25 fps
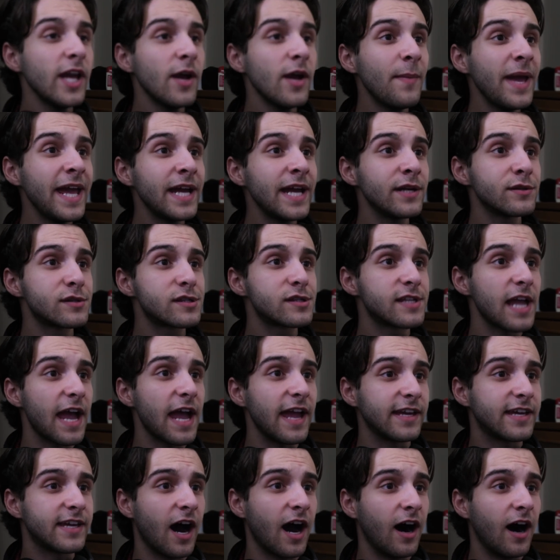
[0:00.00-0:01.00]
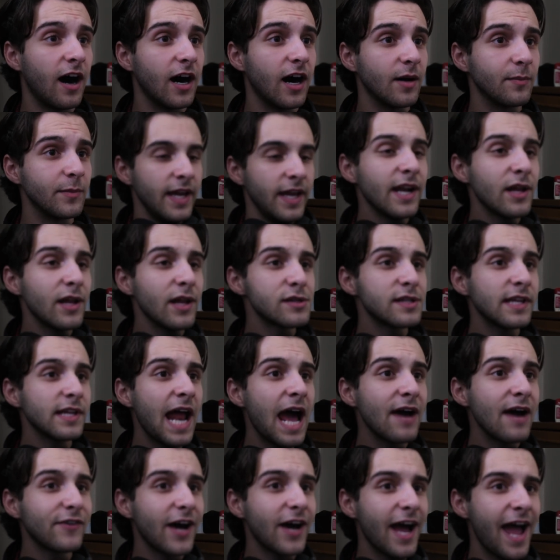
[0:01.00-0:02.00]
do you mean, stay calm? He doesn't
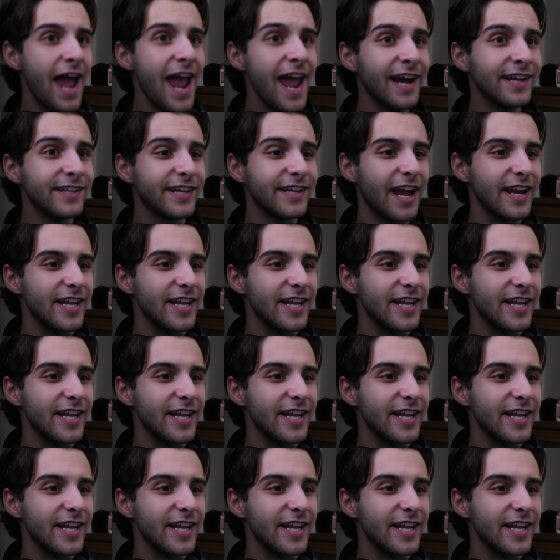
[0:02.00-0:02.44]
have a hand